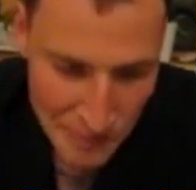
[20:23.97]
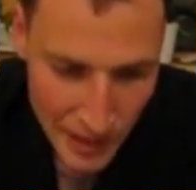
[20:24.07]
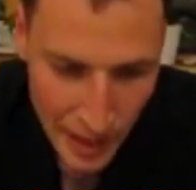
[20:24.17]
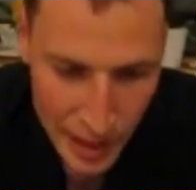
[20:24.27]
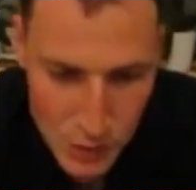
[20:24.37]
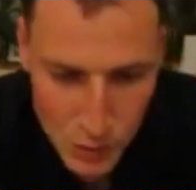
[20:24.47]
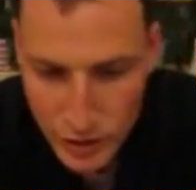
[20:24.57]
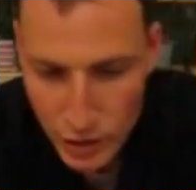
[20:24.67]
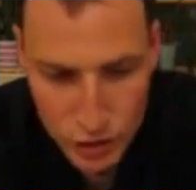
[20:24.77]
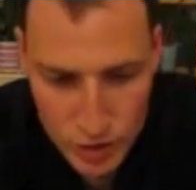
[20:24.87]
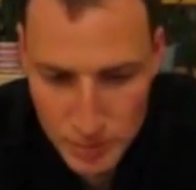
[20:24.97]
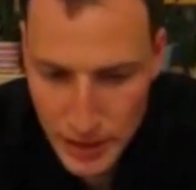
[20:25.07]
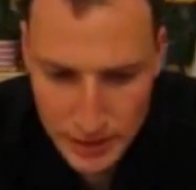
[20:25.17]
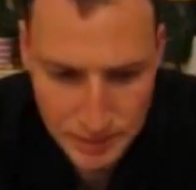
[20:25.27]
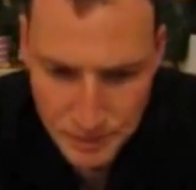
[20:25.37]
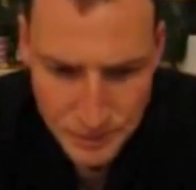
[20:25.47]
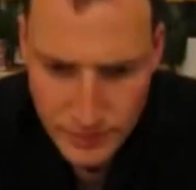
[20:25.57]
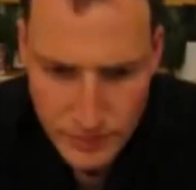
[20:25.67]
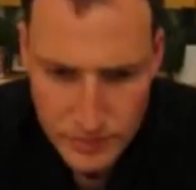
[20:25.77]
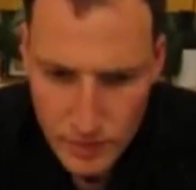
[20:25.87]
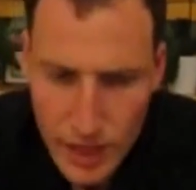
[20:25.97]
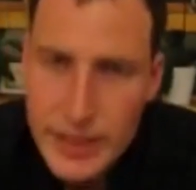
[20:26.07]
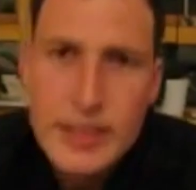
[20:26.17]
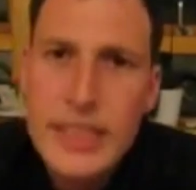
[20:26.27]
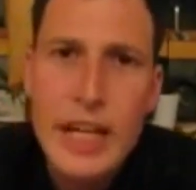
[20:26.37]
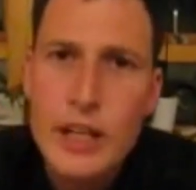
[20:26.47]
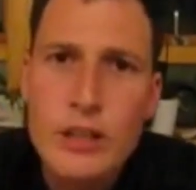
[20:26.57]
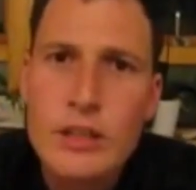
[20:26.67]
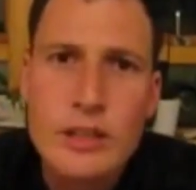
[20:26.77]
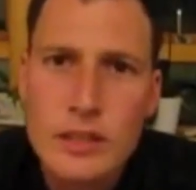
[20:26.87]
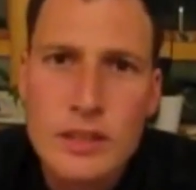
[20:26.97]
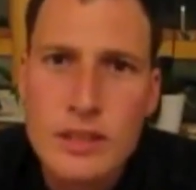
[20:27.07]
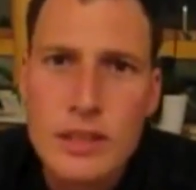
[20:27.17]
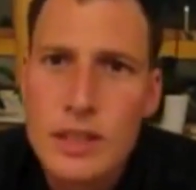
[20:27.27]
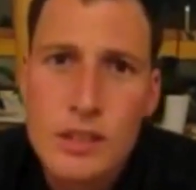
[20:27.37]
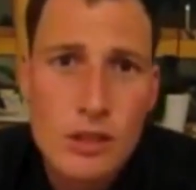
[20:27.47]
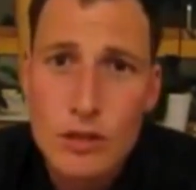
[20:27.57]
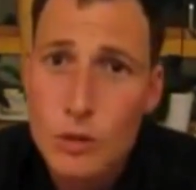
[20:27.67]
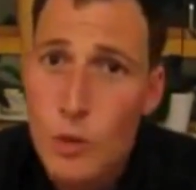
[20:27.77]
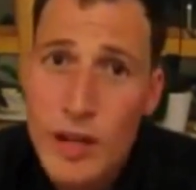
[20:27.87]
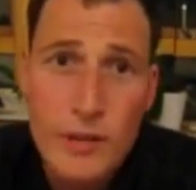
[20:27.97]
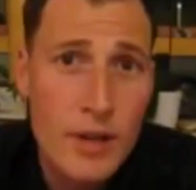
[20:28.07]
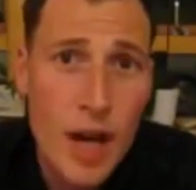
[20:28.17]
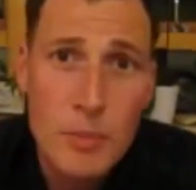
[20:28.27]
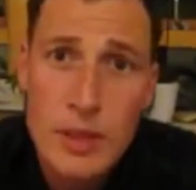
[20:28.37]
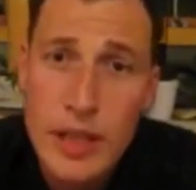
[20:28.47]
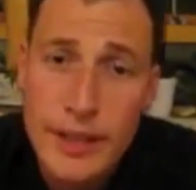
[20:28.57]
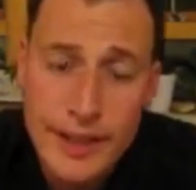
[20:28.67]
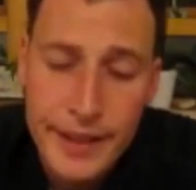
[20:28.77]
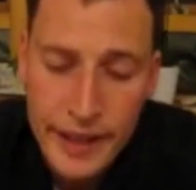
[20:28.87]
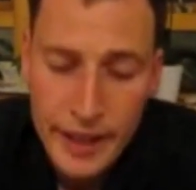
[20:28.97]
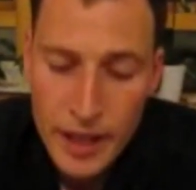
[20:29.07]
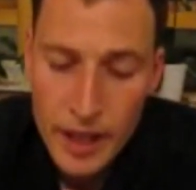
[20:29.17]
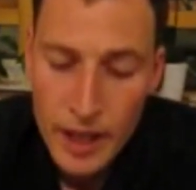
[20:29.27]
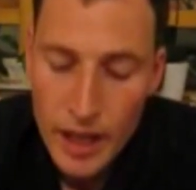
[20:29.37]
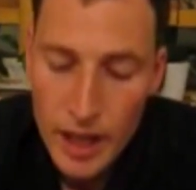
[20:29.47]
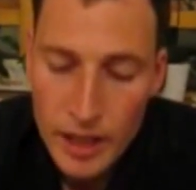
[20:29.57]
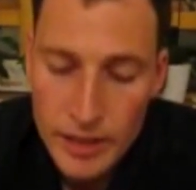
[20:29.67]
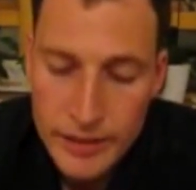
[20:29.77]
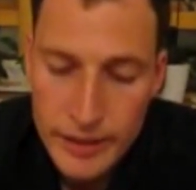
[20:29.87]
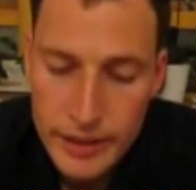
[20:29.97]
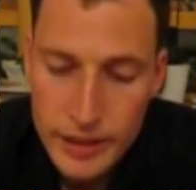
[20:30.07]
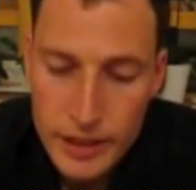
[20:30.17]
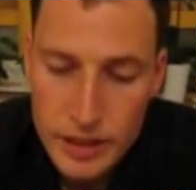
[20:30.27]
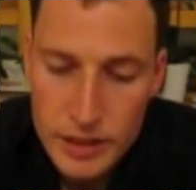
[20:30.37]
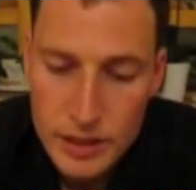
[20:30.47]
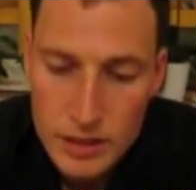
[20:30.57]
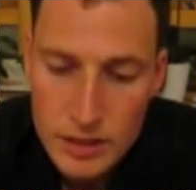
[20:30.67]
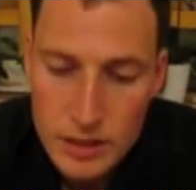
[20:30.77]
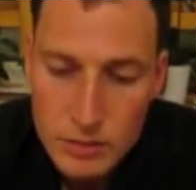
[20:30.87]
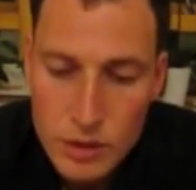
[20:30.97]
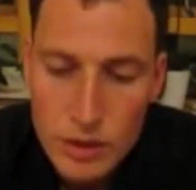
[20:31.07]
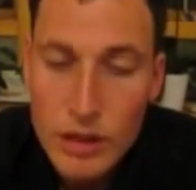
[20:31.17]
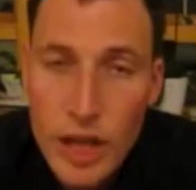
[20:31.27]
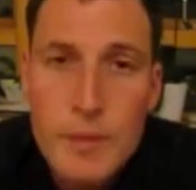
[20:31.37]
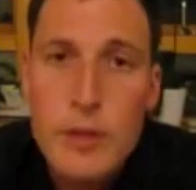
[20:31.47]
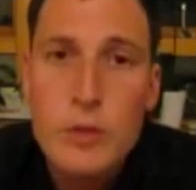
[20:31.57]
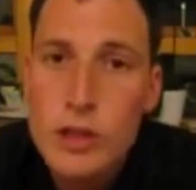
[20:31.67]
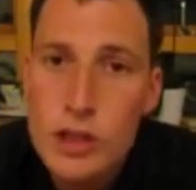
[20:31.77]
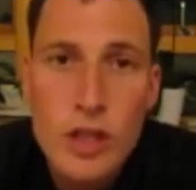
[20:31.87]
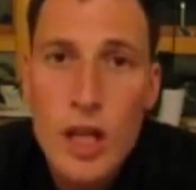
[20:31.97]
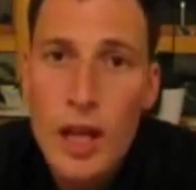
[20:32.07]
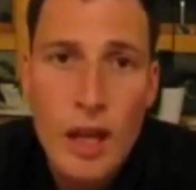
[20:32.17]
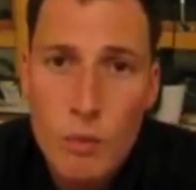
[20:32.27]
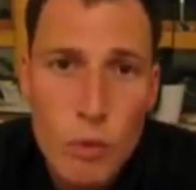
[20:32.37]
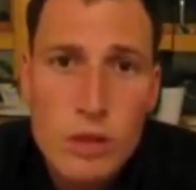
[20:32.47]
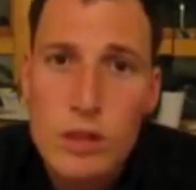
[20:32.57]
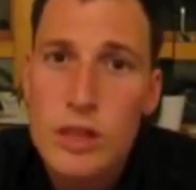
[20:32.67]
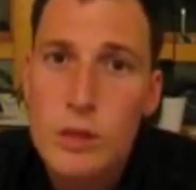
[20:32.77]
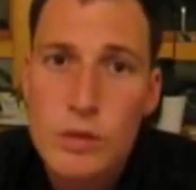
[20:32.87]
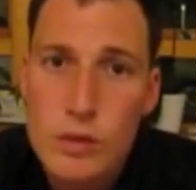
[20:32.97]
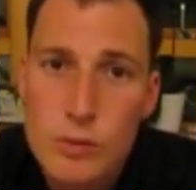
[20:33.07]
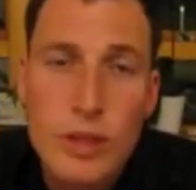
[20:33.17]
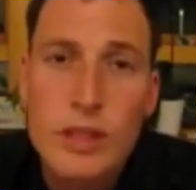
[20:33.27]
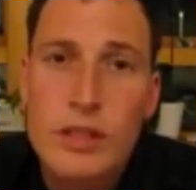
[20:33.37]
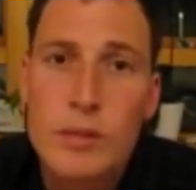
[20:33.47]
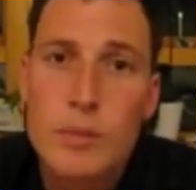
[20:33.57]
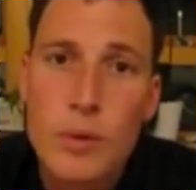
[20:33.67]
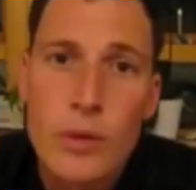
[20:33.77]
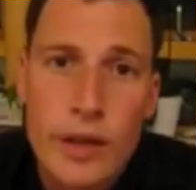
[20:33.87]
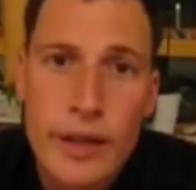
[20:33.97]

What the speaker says: I'd always wanted to learn, but I didn't think I could. It just looked way too complicated. And with London Arabic tuition, it wasn't. It was really simple.